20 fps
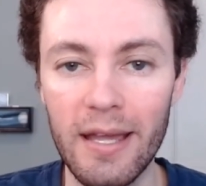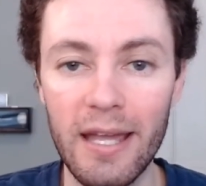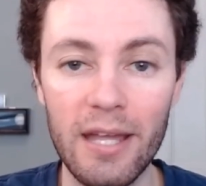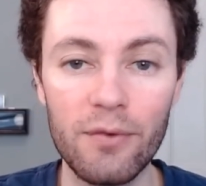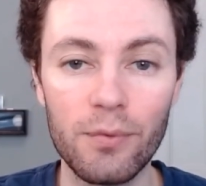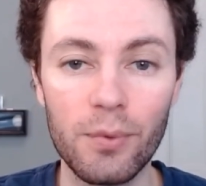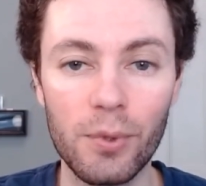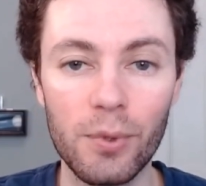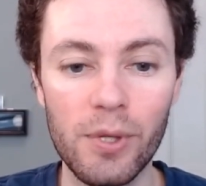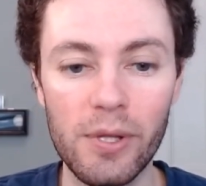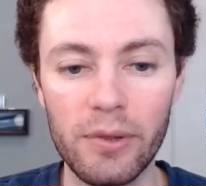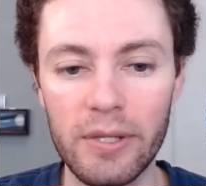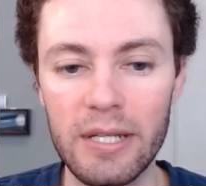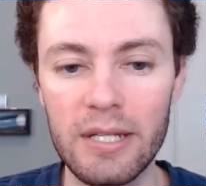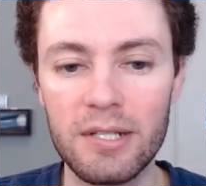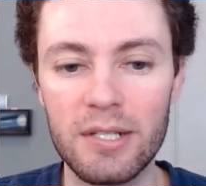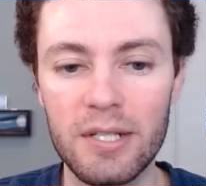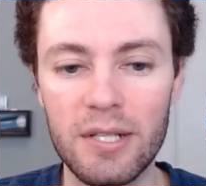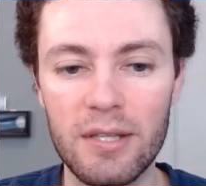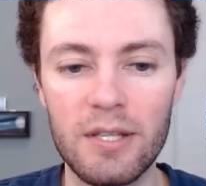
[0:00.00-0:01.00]
It really
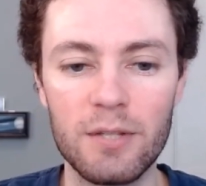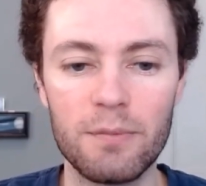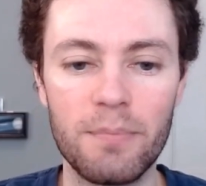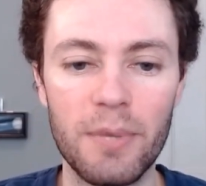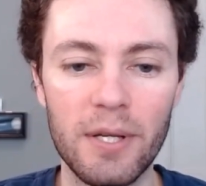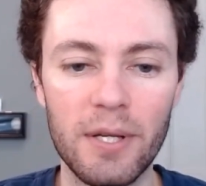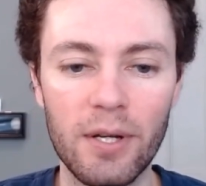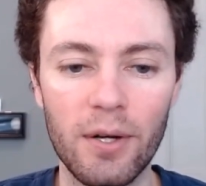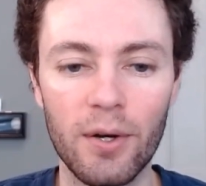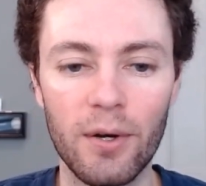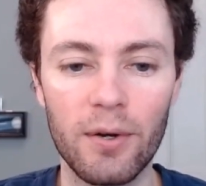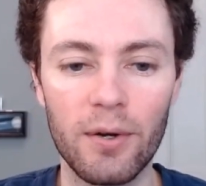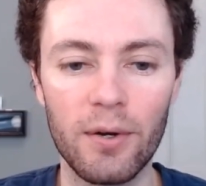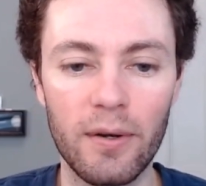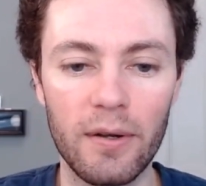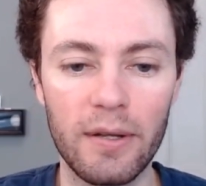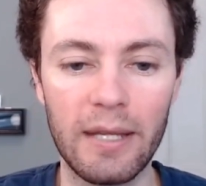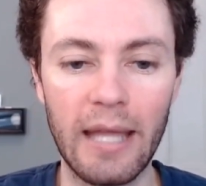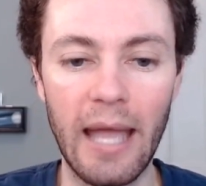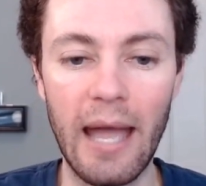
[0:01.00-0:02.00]
leads to these
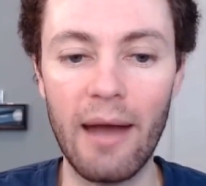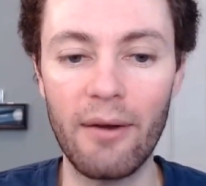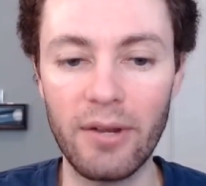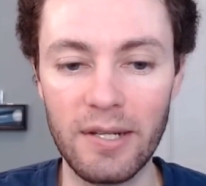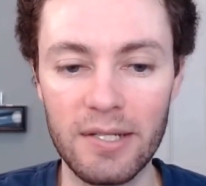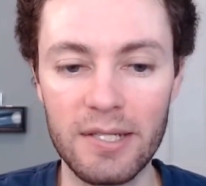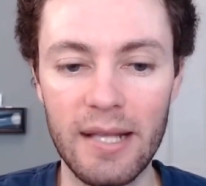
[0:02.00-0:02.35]
bigger counting